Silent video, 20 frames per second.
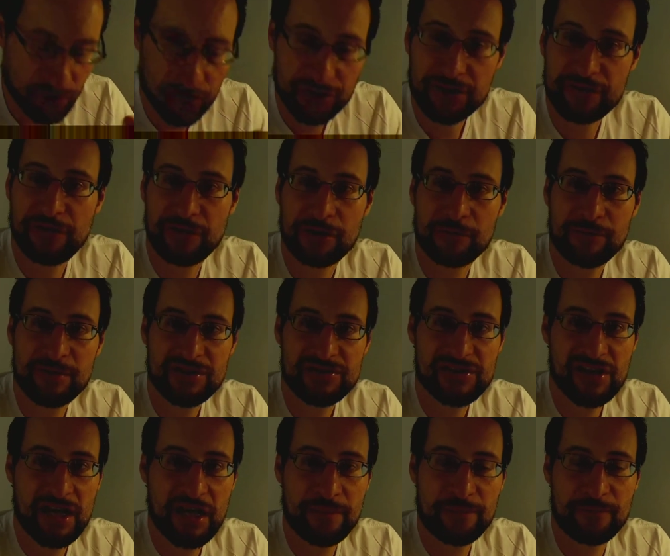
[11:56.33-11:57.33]
developing
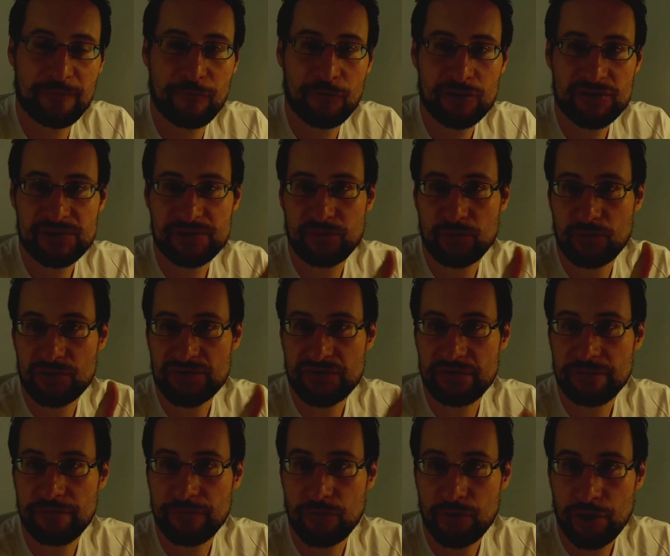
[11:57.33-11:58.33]
the app was more
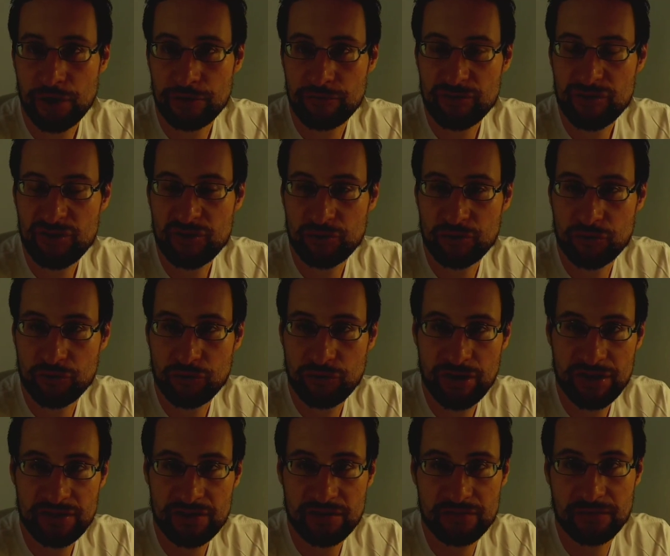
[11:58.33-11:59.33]
than €400
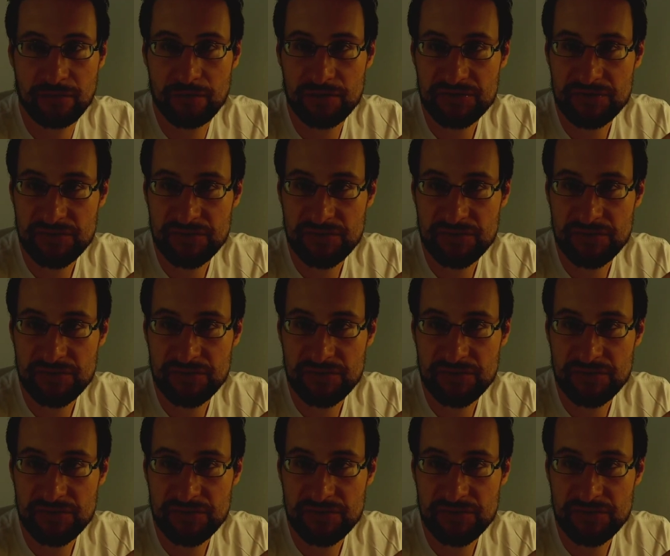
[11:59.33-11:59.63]
and it was